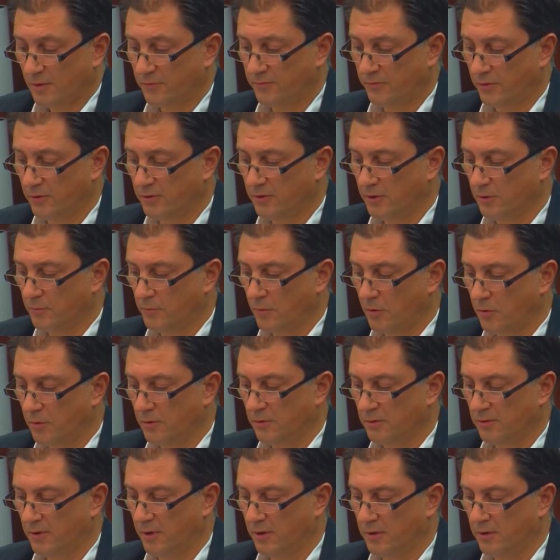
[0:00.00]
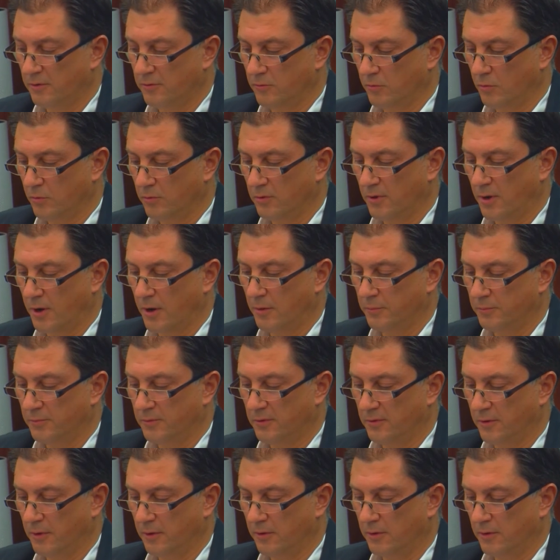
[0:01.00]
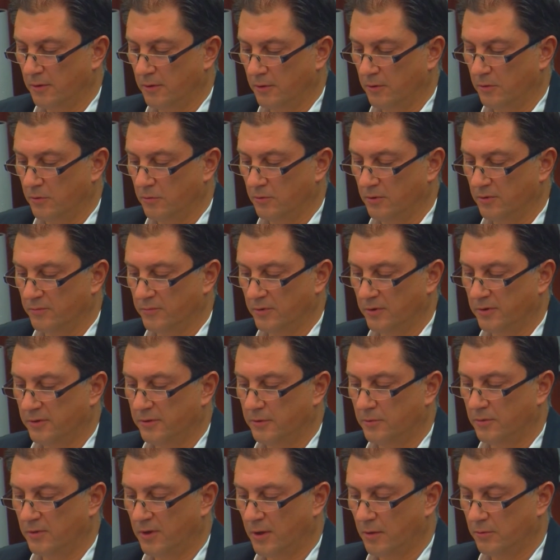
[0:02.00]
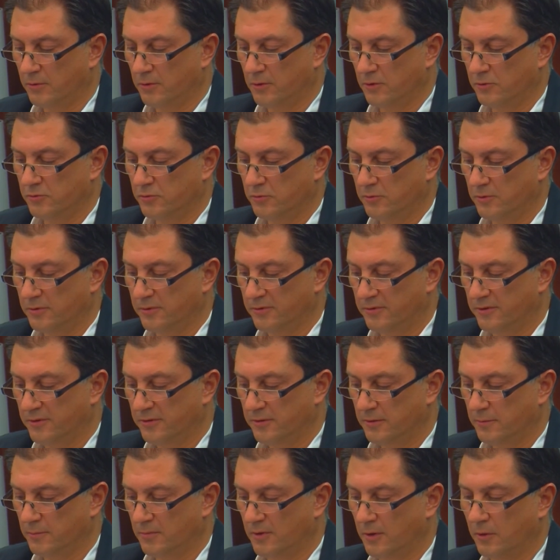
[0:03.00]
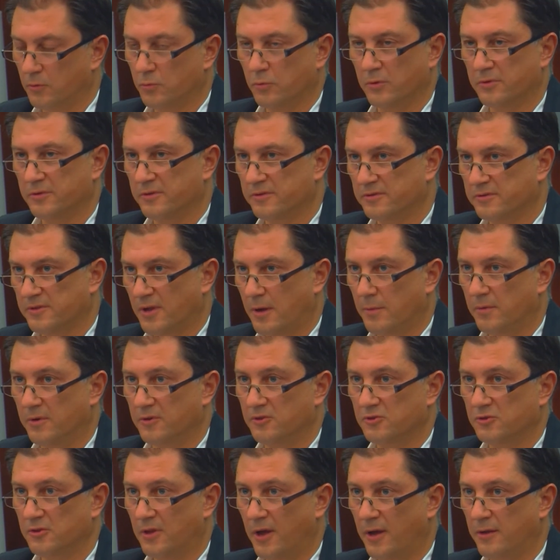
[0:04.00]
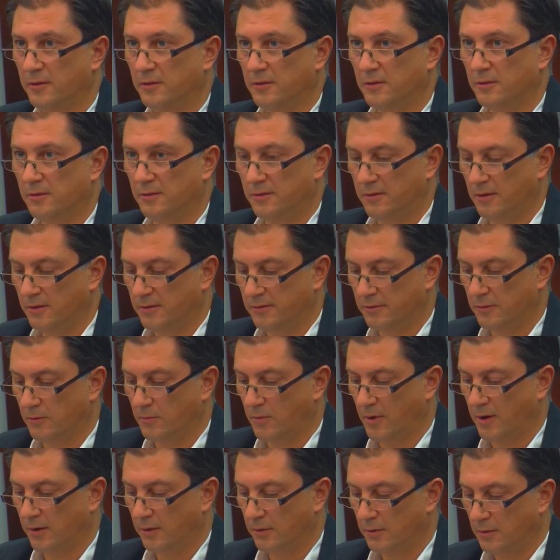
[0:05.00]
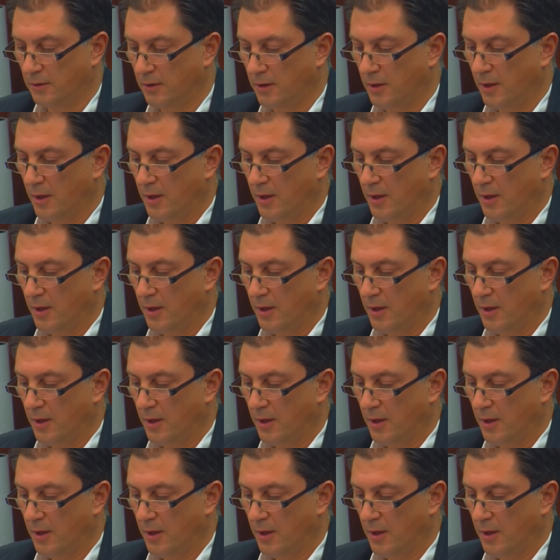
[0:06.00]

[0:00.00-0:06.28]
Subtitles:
Furthermore, there is no doubt that the universal health insurance system that was established in 1961